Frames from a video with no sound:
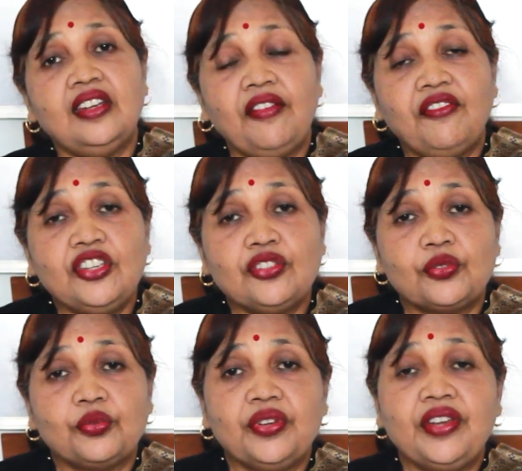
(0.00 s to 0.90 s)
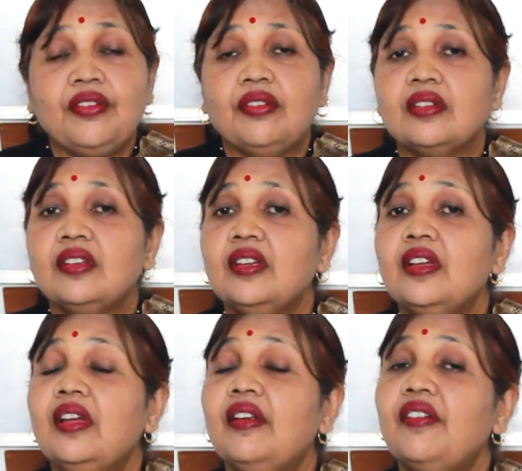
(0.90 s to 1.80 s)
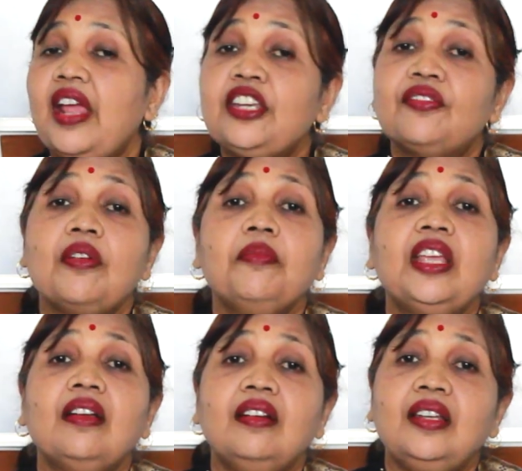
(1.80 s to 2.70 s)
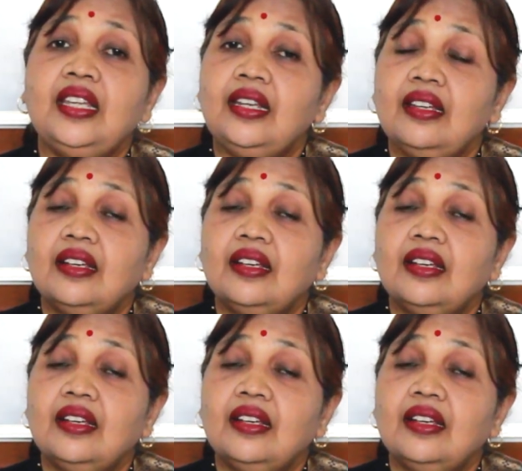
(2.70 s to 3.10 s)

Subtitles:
in every student right from the early